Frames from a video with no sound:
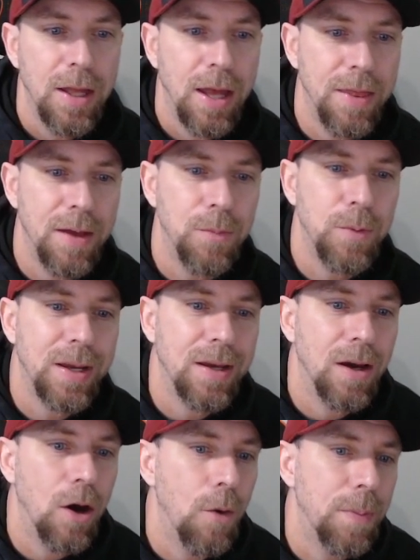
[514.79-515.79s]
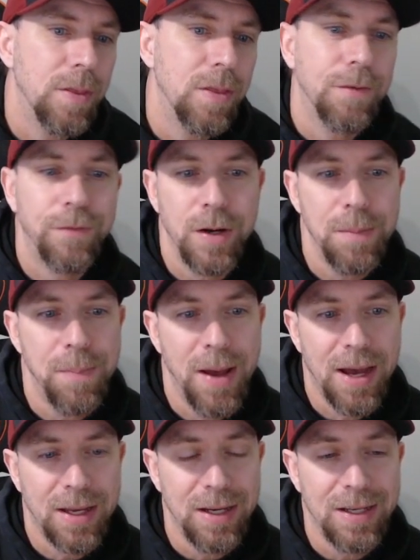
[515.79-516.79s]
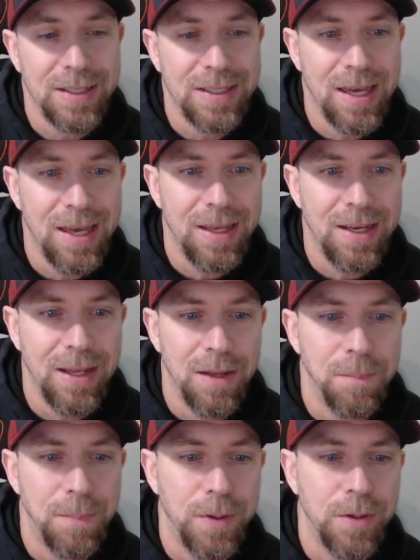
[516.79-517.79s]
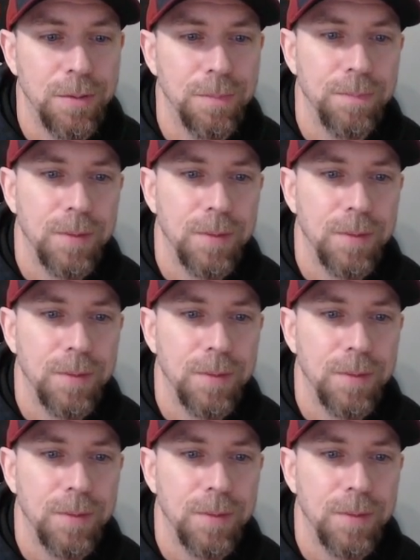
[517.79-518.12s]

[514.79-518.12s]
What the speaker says: And then we open the free pack again, and boom.